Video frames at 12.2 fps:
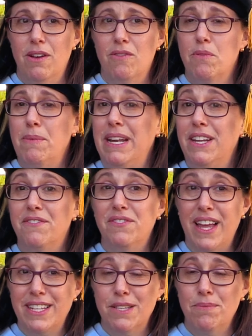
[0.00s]
remaining
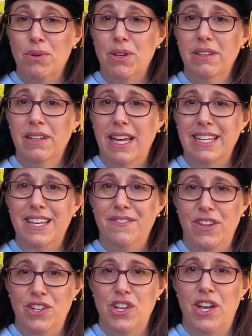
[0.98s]
flexible and
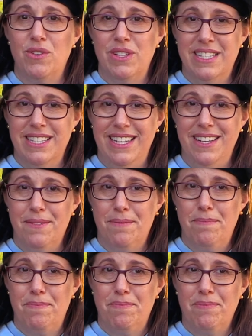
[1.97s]
giving generously.
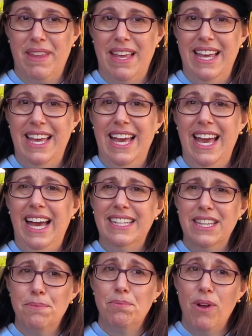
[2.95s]
And in
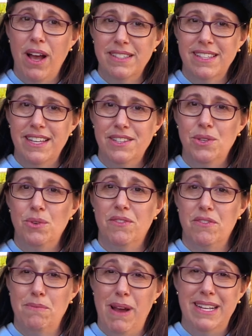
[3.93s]
the process, you have
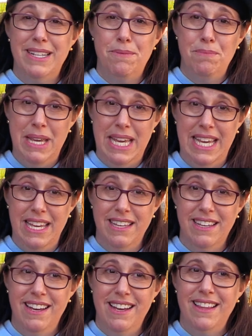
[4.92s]
reminded me
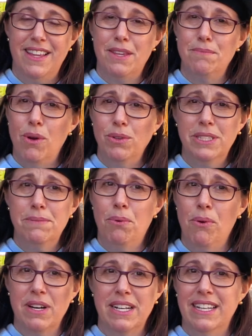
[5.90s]
that the most
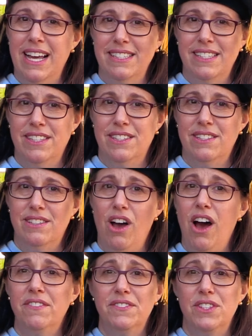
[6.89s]
important lessons
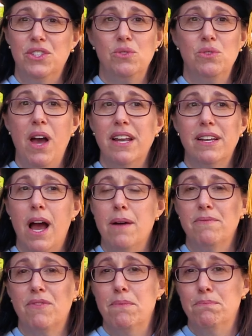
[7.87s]
often do not
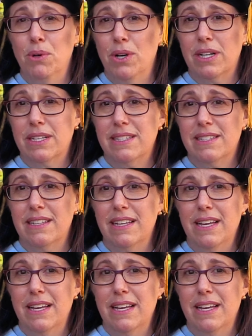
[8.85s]
come from books,